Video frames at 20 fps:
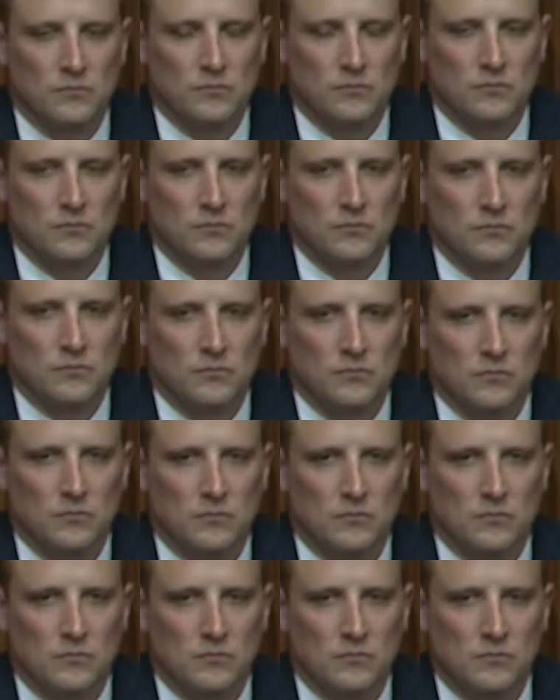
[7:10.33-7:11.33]

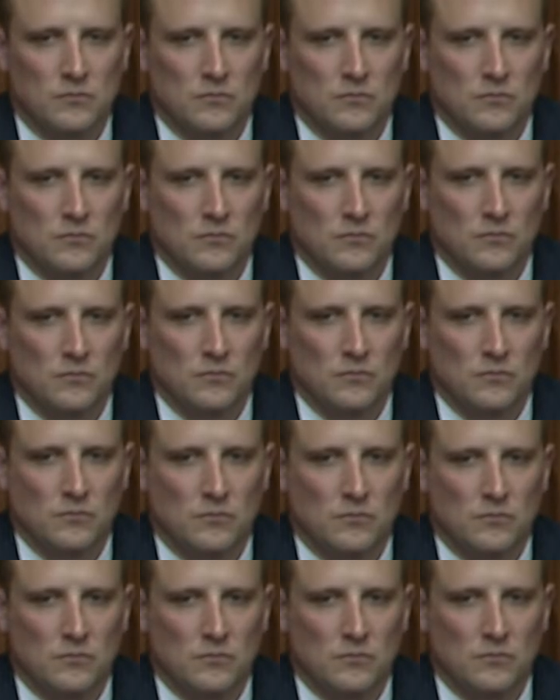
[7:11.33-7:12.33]

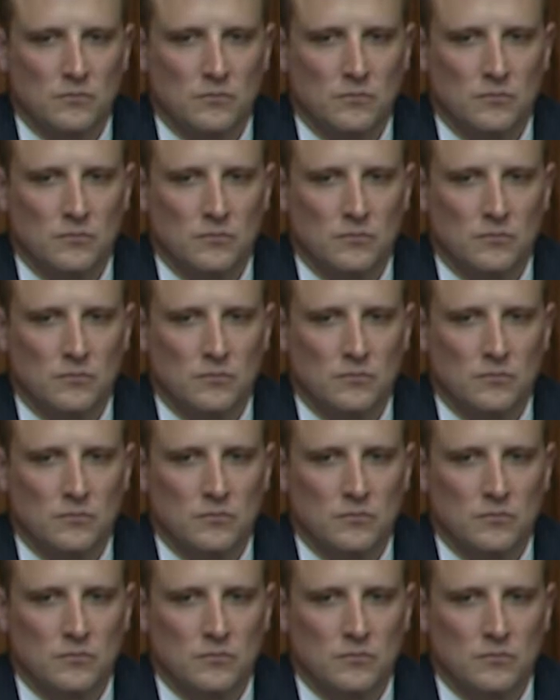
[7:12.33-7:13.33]

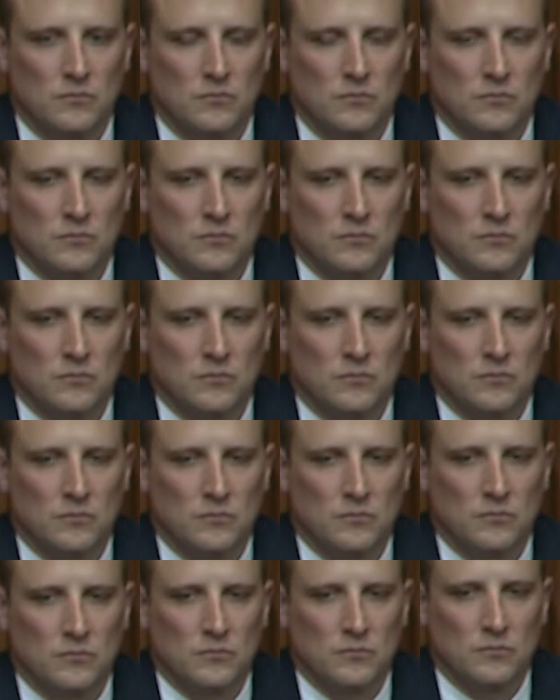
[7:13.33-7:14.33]

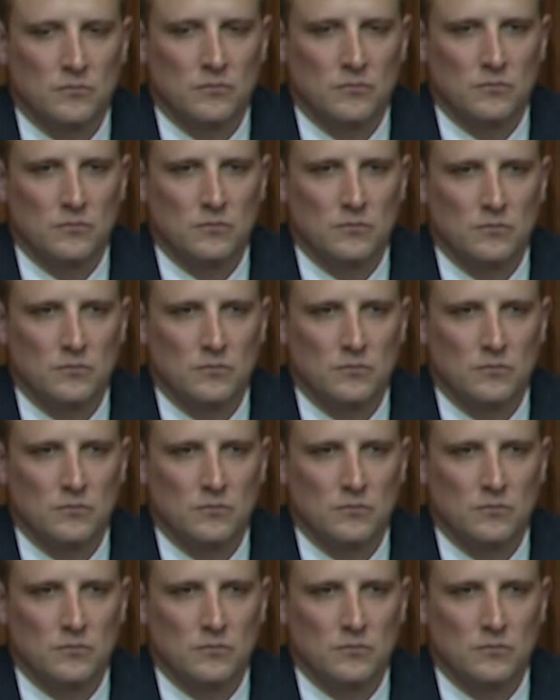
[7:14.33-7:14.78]
(not speaking)